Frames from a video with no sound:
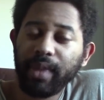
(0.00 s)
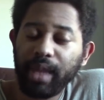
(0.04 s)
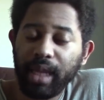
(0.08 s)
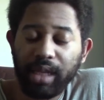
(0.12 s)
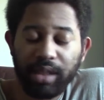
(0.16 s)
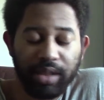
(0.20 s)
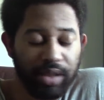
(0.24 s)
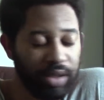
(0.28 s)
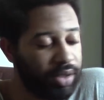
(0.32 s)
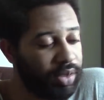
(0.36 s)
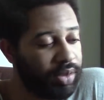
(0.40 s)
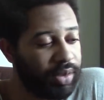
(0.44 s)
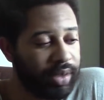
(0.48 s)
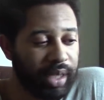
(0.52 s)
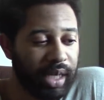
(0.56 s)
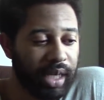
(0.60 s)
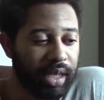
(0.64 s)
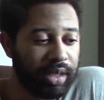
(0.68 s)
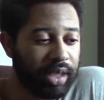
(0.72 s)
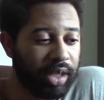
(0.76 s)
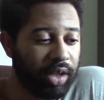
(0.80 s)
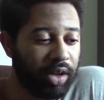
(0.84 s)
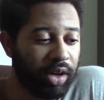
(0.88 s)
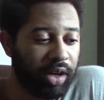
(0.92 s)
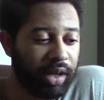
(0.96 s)
so
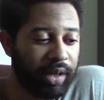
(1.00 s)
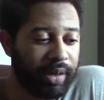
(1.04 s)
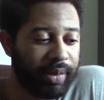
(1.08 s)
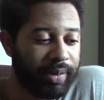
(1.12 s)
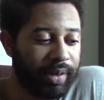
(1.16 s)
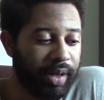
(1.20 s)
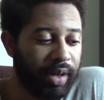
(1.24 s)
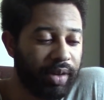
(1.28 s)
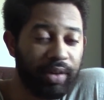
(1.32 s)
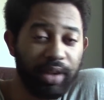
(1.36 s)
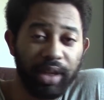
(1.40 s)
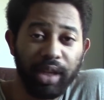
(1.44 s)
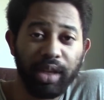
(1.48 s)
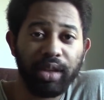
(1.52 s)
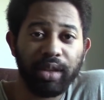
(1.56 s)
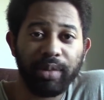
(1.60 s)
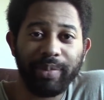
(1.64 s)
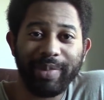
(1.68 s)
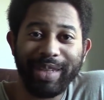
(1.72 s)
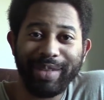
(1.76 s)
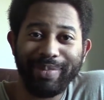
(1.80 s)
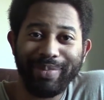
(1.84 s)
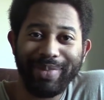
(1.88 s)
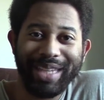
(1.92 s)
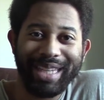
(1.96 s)
it'll
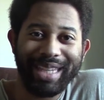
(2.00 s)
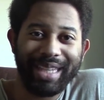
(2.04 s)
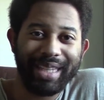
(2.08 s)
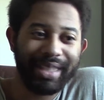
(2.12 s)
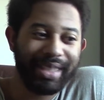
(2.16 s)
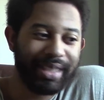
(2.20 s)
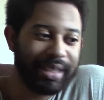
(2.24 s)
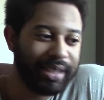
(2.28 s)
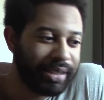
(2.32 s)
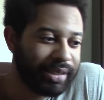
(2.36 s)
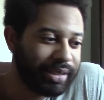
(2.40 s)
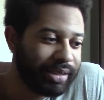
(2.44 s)
be me.